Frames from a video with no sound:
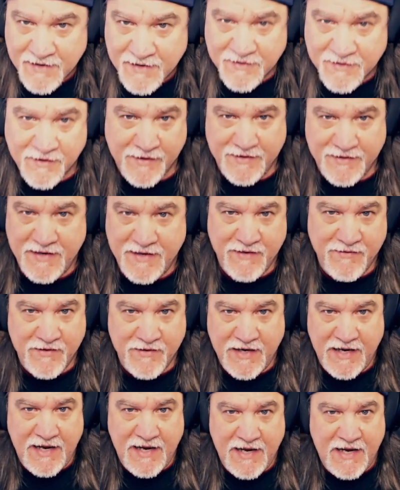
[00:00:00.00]
on the
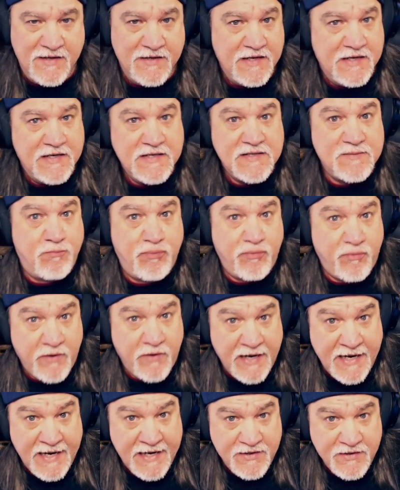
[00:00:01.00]
other hand, is
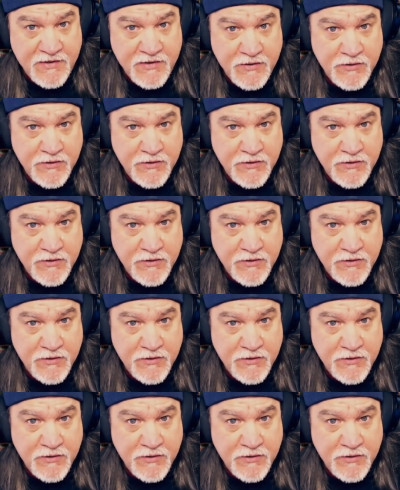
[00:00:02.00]
brand